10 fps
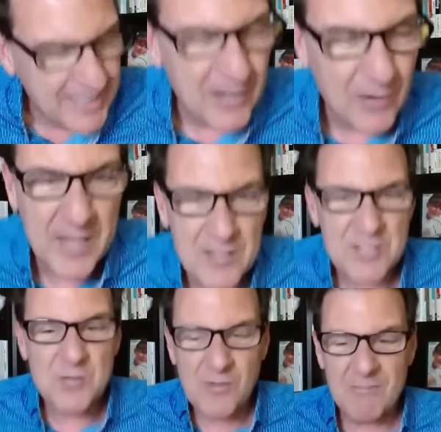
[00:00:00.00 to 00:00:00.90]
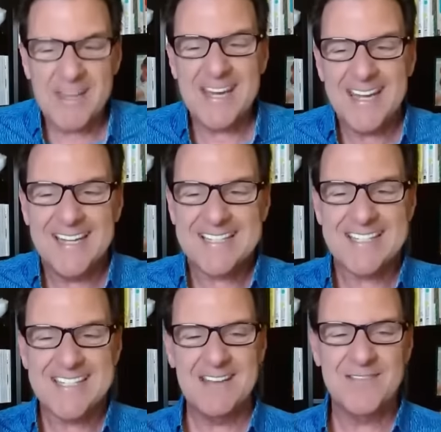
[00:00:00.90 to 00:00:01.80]
You know, we are swimming in a
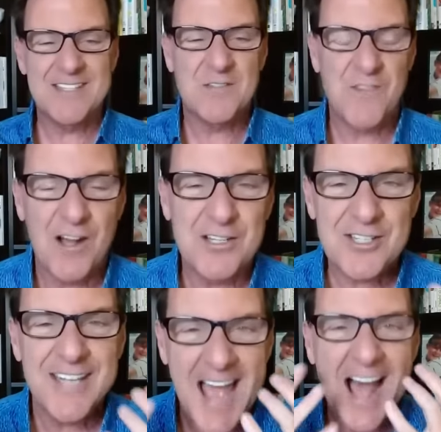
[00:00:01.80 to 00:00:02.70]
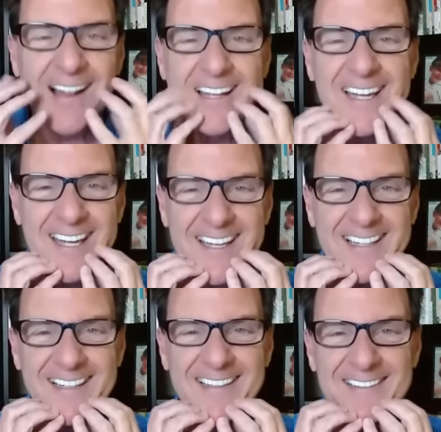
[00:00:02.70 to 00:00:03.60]
sea of dysfunctionality,
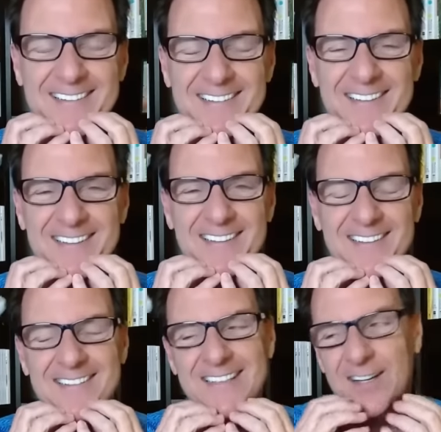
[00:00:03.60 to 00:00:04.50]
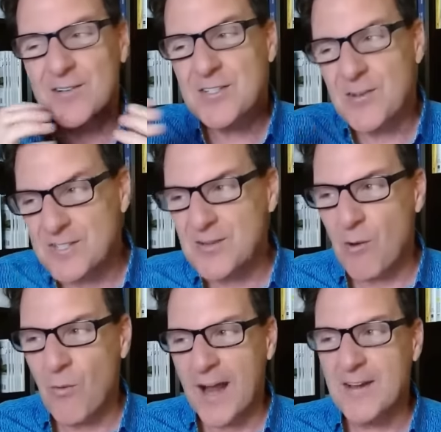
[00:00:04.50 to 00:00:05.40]
you know, so it's
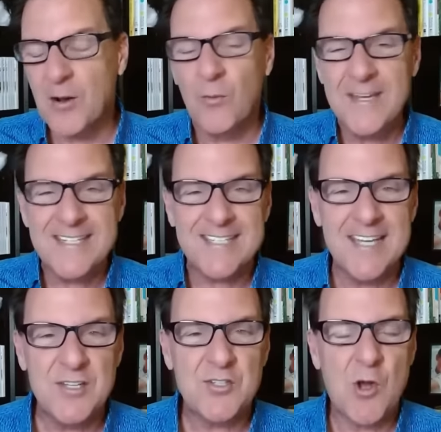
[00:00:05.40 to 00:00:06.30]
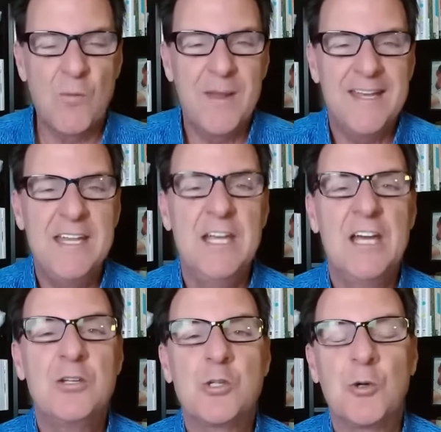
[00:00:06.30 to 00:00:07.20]
no wonder we see so many
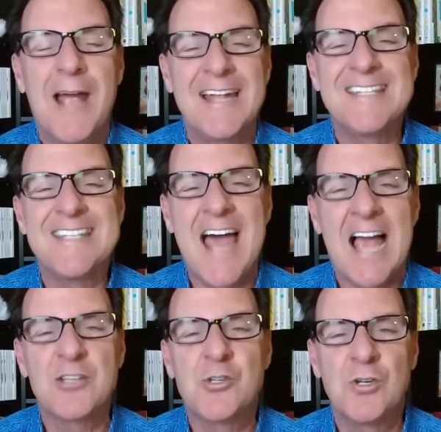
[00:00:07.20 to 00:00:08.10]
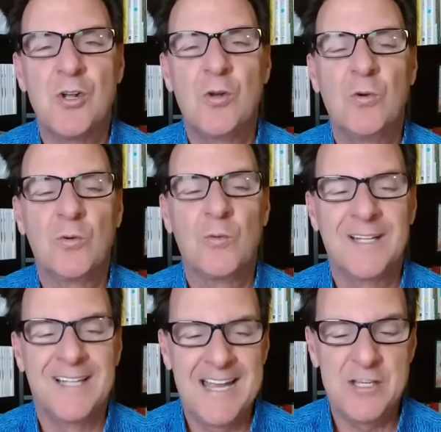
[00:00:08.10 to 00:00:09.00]
transactional
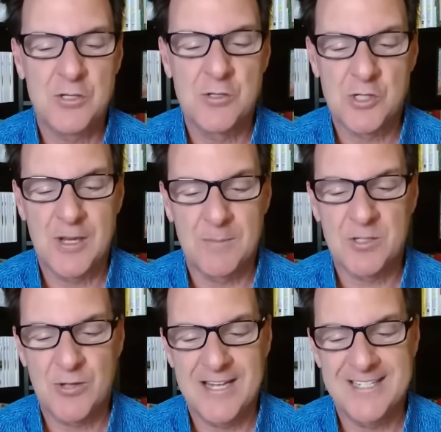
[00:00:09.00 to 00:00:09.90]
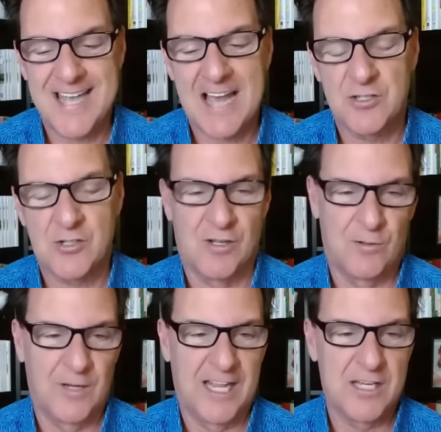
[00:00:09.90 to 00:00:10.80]
relationships,
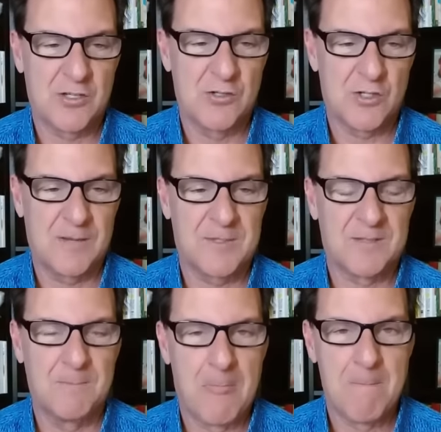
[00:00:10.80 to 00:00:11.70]
transactional relationships.